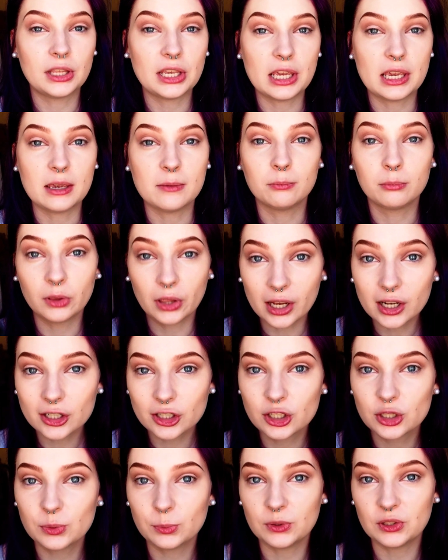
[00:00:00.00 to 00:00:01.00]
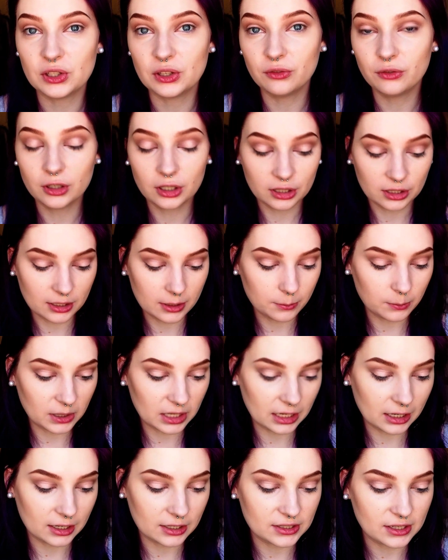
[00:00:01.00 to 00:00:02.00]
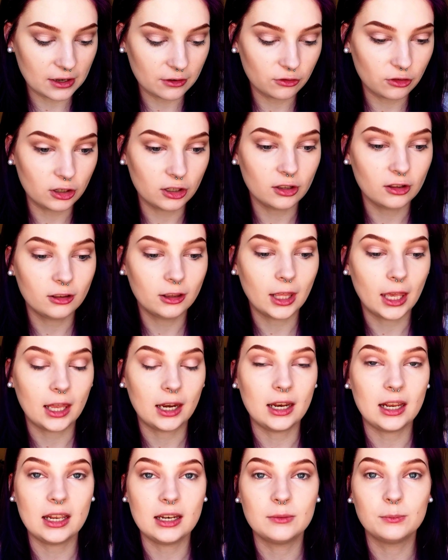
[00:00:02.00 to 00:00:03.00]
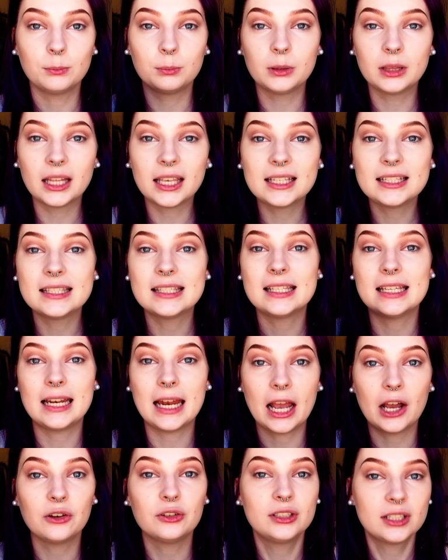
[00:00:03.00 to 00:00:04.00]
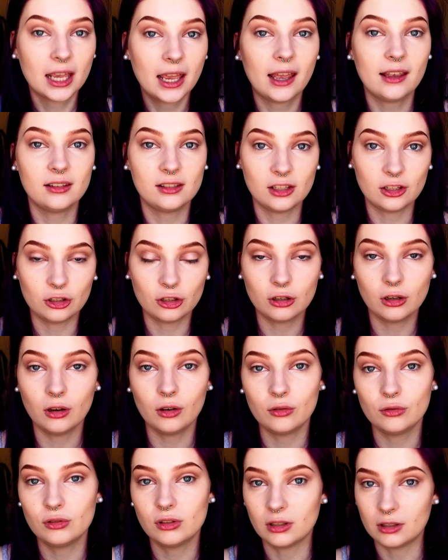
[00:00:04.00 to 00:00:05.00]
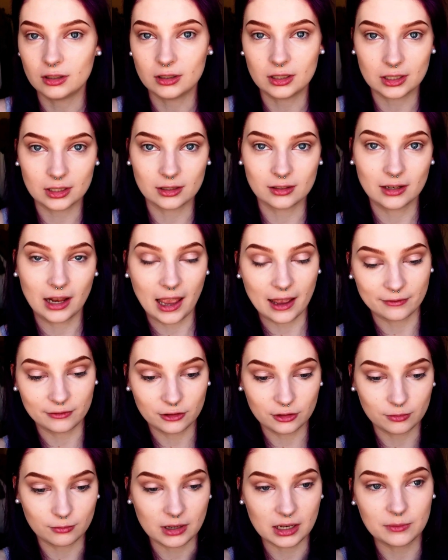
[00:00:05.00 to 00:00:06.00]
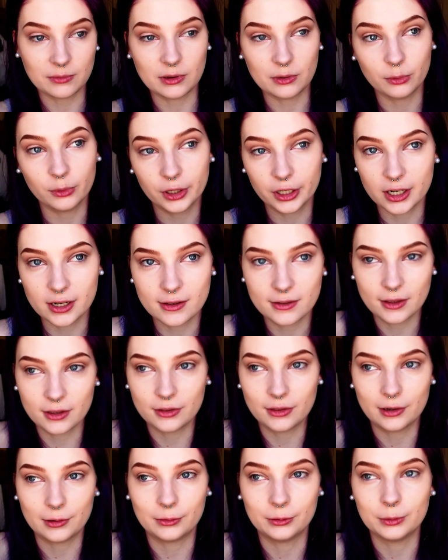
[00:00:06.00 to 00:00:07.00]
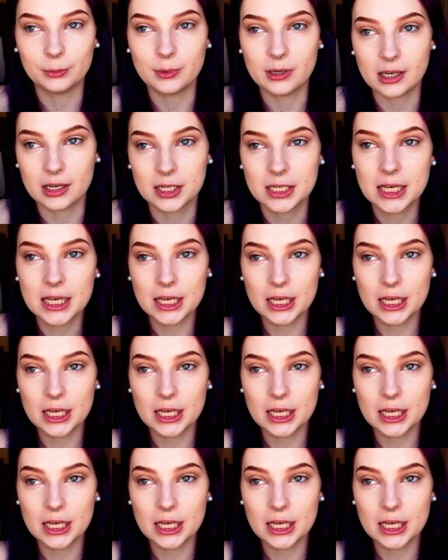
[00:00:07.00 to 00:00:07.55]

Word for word: the blush specifically because I feel that it blends it out as it goes and doesn't have to make me worry that there will be a